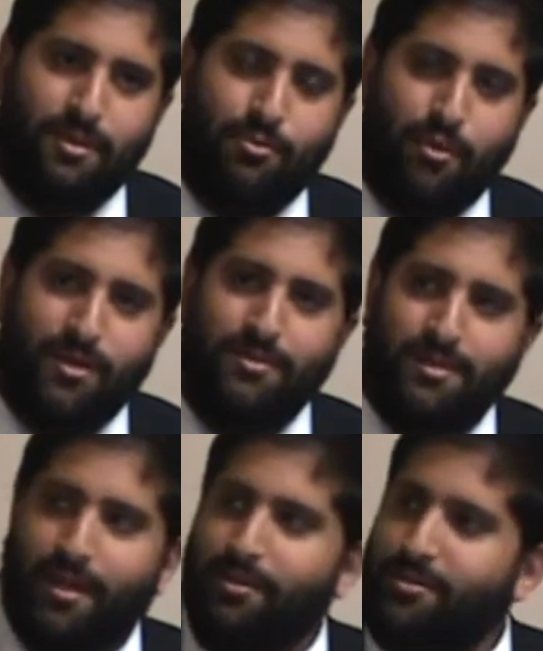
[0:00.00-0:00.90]
in one of
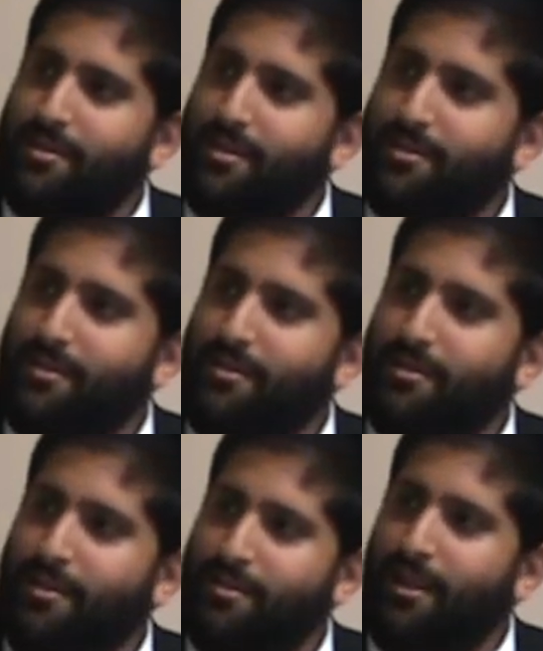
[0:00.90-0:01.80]
his letters, says that
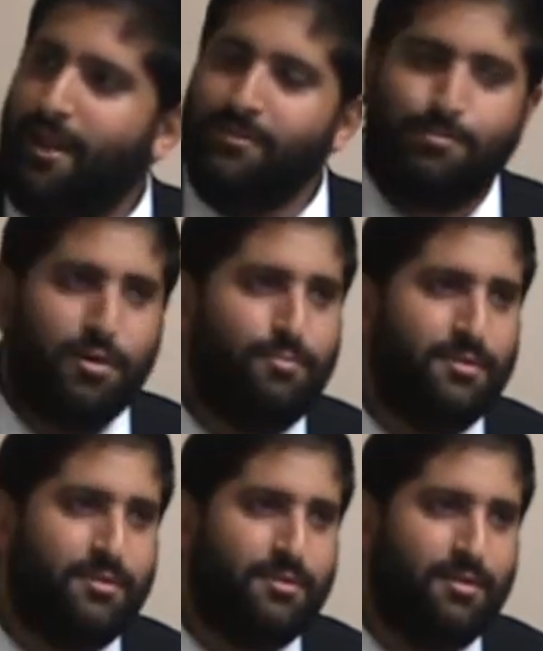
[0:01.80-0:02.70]
his life's
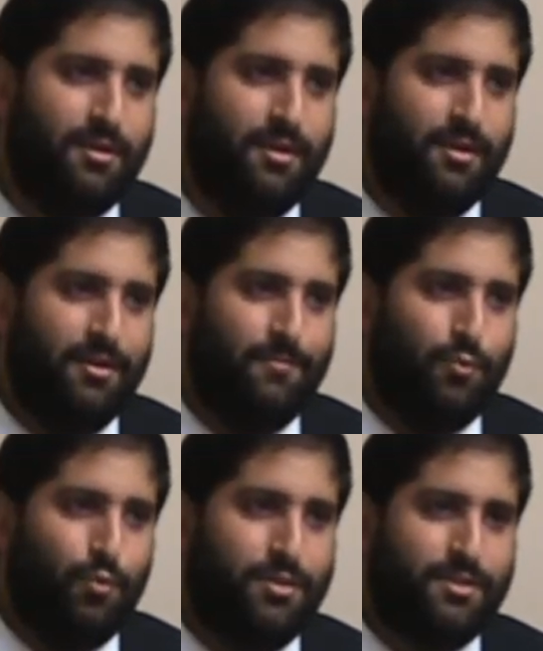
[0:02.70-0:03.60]
purpose
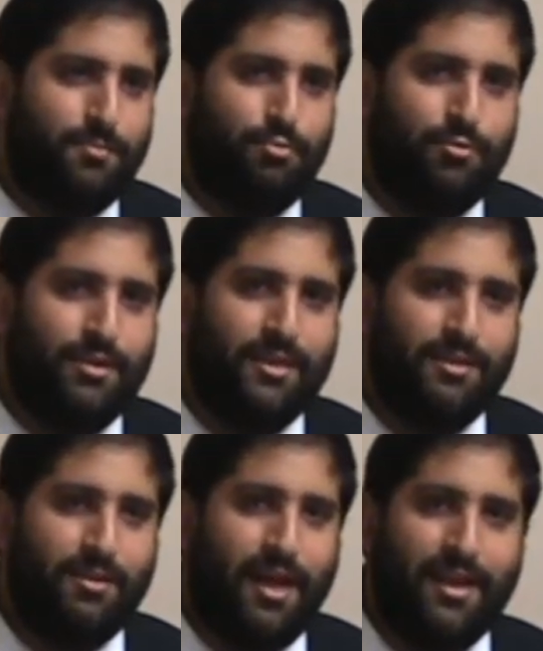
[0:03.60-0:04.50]
was to
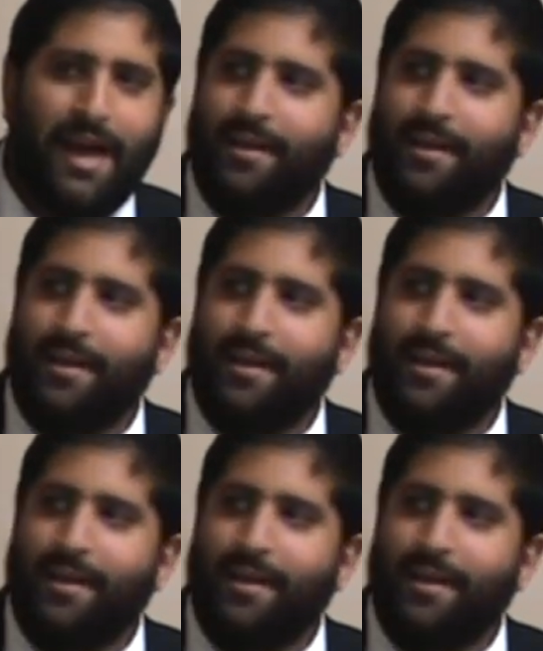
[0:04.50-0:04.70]
bring that